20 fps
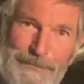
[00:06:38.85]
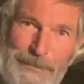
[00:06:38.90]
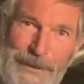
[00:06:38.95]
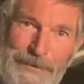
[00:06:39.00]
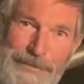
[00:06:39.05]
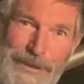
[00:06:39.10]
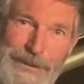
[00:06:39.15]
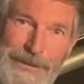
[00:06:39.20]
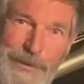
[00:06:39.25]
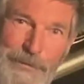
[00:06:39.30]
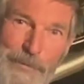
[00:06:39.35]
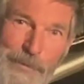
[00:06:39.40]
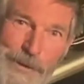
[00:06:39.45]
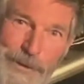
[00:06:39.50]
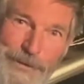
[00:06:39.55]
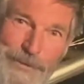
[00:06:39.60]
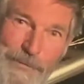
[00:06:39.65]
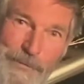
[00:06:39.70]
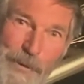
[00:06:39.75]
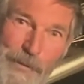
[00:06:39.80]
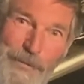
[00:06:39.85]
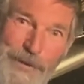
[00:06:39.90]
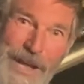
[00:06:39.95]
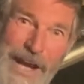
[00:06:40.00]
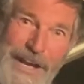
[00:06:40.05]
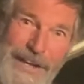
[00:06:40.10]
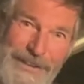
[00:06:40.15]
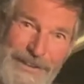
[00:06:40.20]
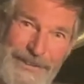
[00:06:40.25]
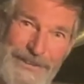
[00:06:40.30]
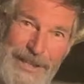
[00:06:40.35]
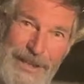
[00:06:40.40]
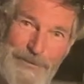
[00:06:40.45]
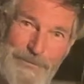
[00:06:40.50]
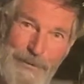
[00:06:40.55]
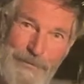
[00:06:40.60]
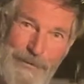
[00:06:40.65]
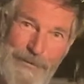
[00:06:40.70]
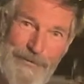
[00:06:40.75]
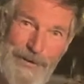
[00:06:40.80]
but at least it works overnight because that's
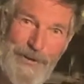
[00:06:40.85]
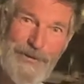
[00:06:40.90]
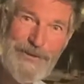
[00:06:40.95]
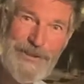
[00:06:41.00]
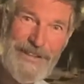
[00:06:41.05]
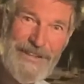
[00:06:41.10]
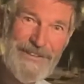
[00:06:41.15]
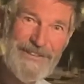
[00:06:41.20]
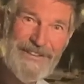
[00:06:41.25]
what we've used it.